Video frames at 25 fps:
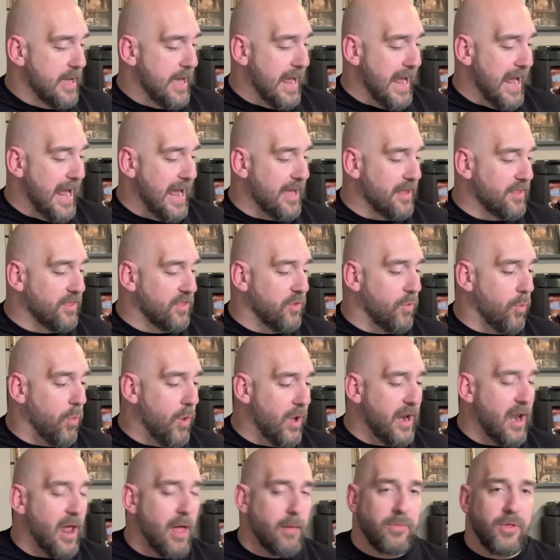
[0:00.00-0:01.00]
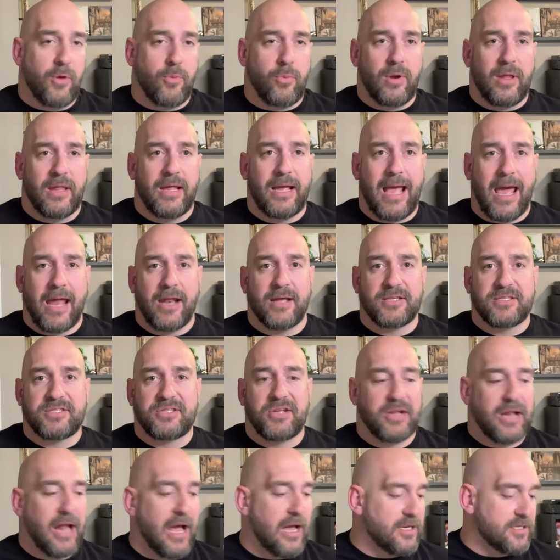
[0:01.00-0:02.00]
And the one album that really kind of
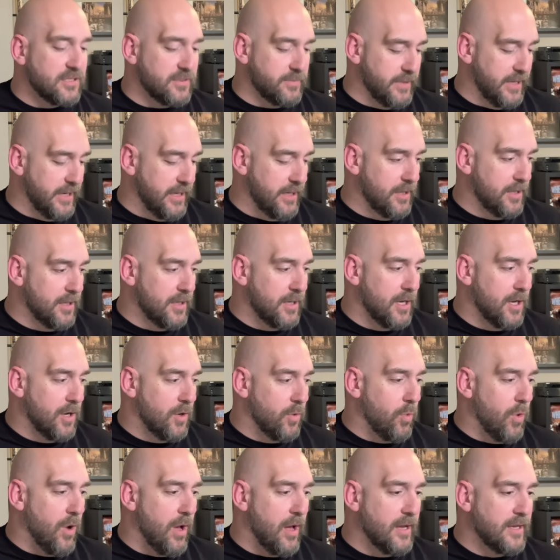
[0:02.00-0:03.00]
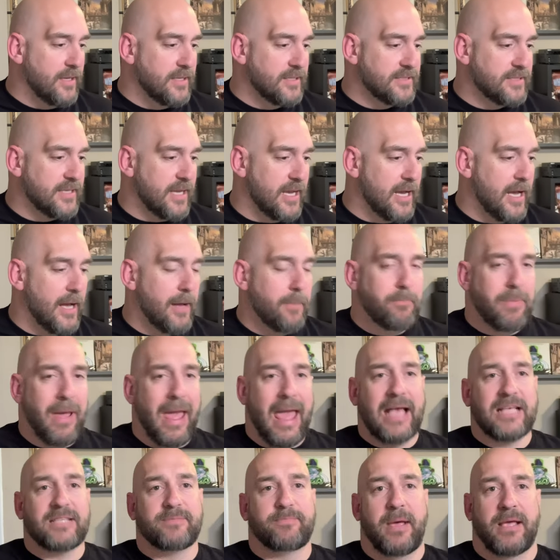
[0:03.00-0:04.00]
stood out to me was
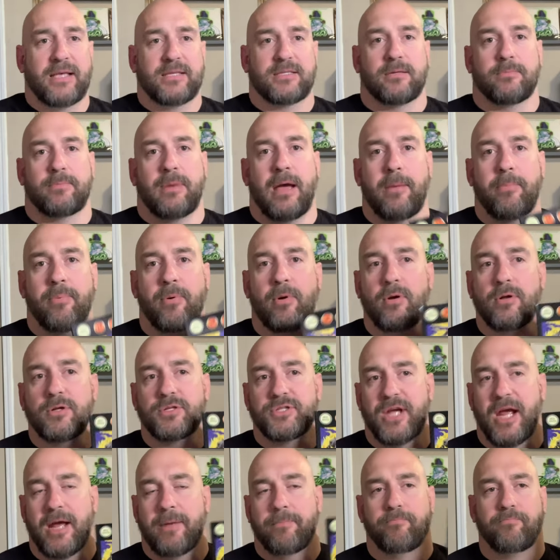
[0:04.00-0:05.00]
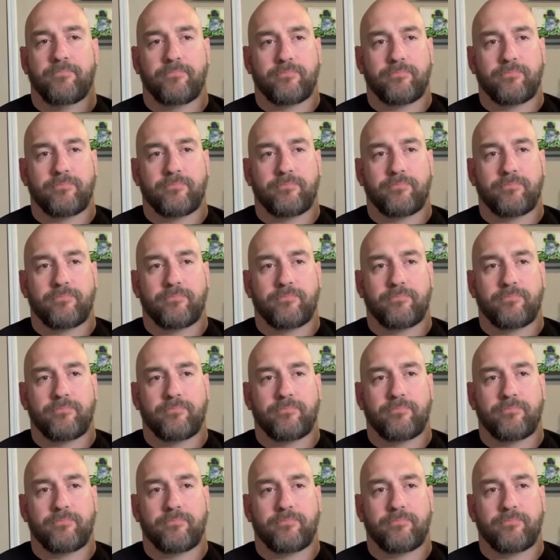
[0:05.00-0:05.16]
Backspacer by Pearl Jam.